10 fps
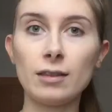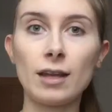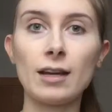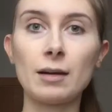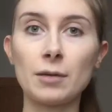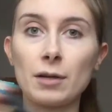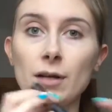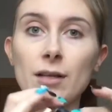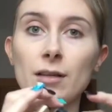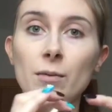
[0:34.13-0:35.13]
Then I'm
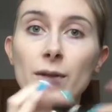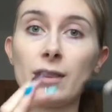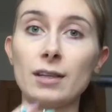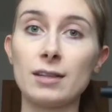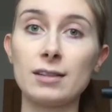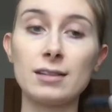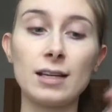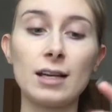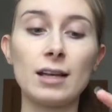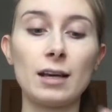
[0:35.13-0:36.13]
going in with the
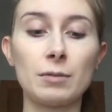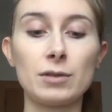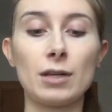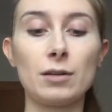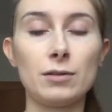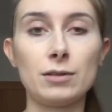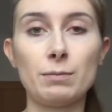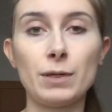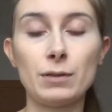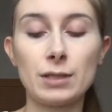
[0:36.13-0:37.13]
concealer. I'm using
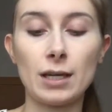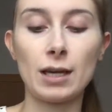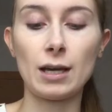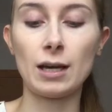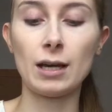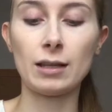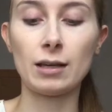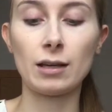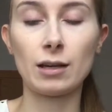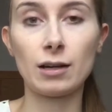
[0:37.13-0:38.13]
Huda Beauty
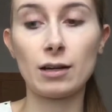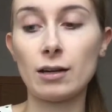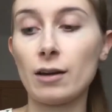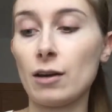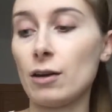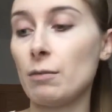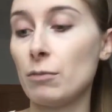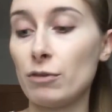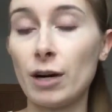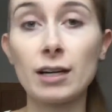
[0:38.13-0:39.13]
in
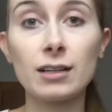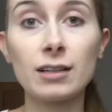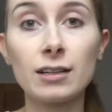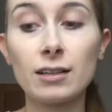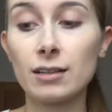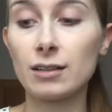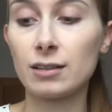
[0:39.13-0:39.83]
Meringue,